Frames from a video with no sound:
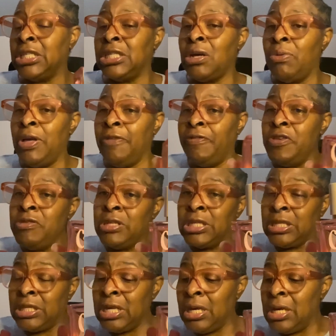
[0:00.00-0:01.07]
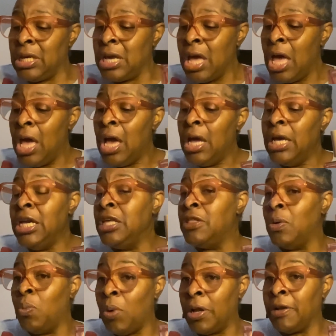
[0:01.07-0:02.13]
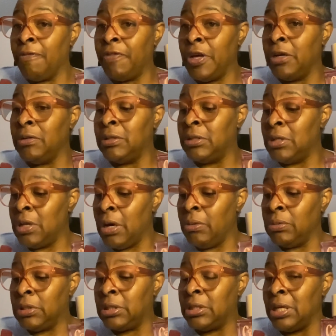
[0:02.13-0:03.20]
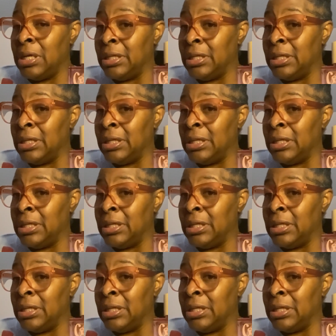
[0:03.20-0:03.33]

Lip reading: So if you see either one of those notes,